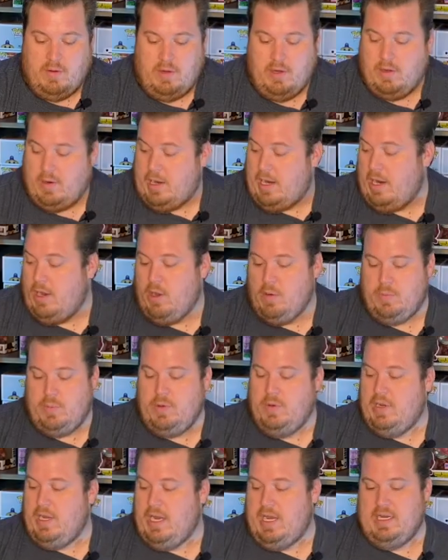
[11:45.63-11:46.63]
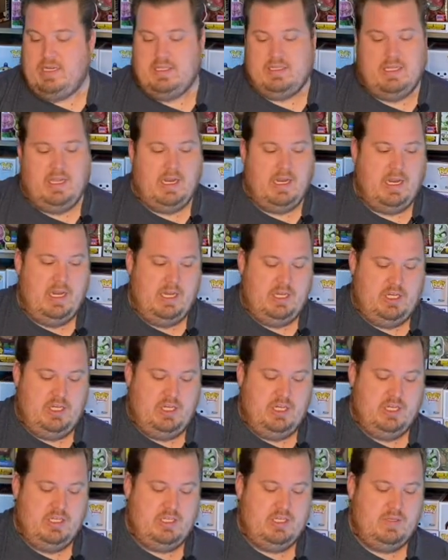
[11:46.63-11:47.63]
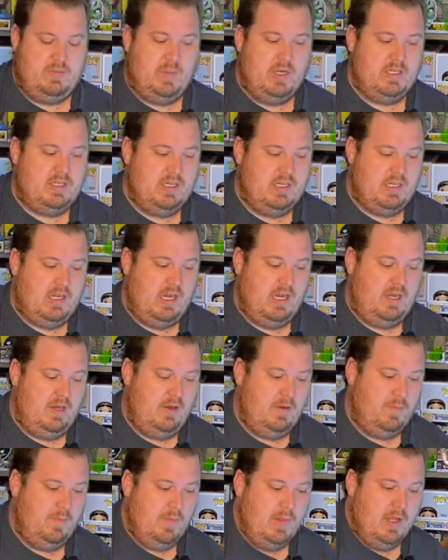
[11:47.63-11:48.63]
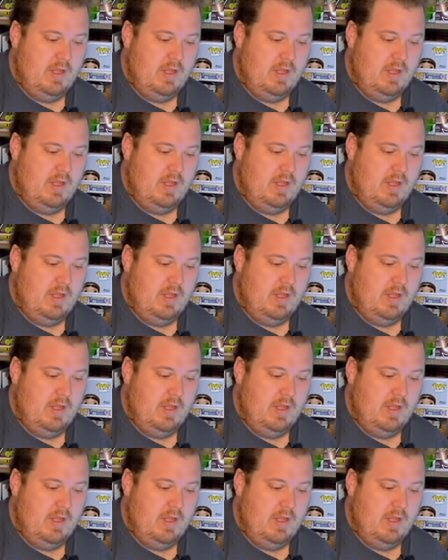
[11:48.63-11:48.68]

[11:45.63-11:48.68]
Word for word: you know, I hope you guys like it just as much as I do.